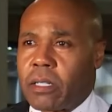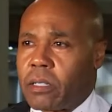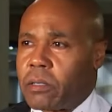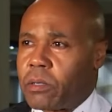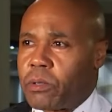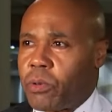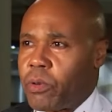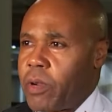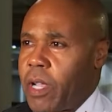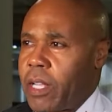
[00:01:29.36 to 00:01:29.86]

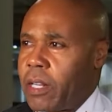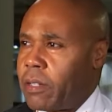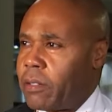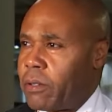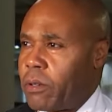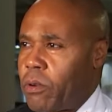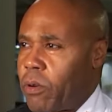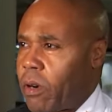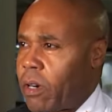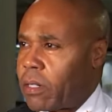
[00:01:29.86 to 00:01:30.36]
else
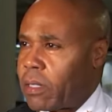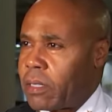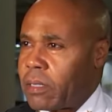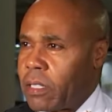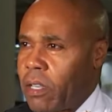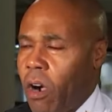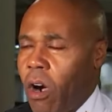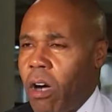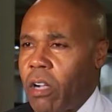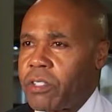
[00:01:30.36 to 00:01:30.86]
who can
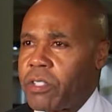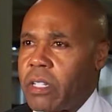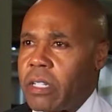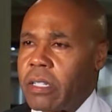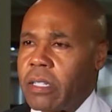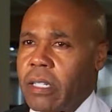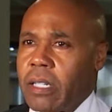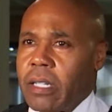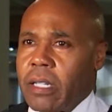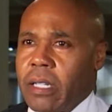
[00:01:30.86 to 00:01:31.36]
take this
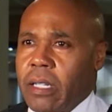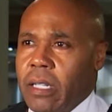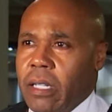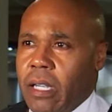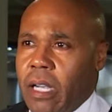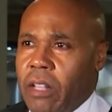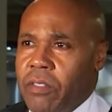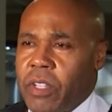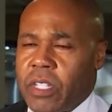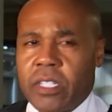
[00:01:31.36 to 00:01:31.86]
department
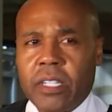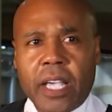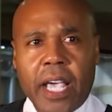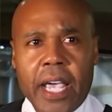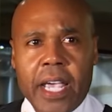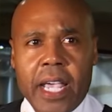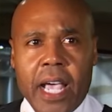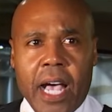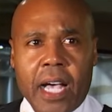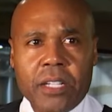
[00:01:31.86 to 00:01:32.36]
to a higher
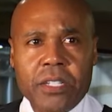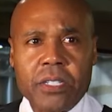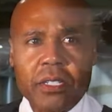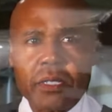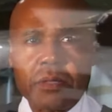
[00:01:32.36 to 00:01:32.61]
level.